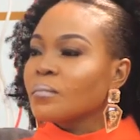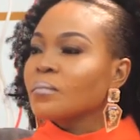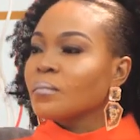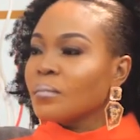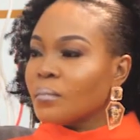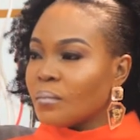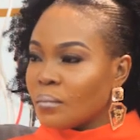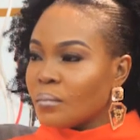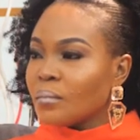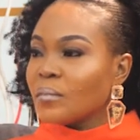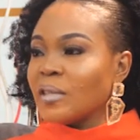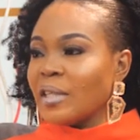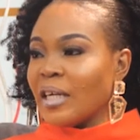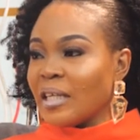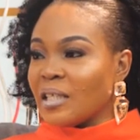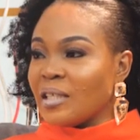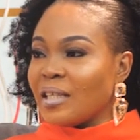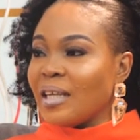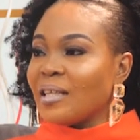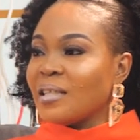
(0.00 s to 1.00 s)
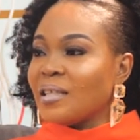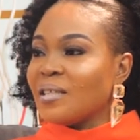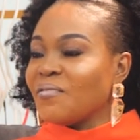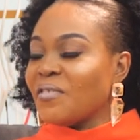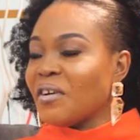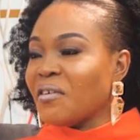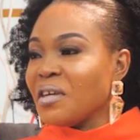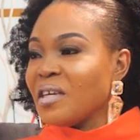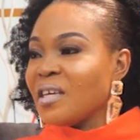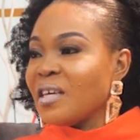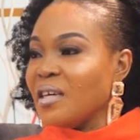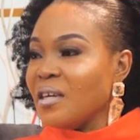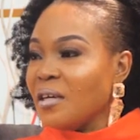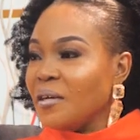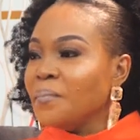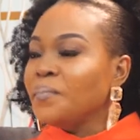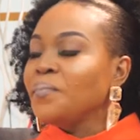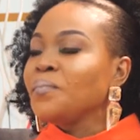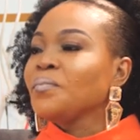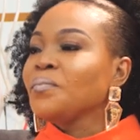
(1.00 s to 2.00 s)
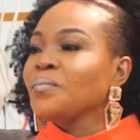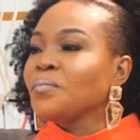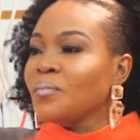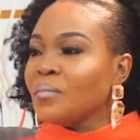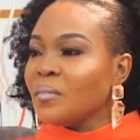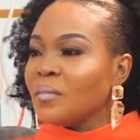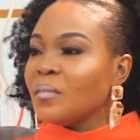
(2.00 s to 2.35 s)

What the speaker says: I think they don't know better.